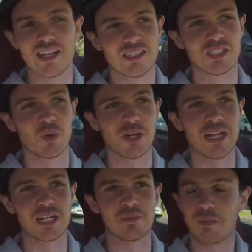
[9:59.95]
still
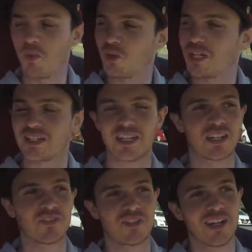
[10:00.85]
needed a bit more technique
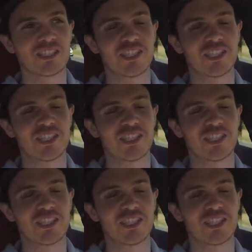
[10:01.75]
and finesse.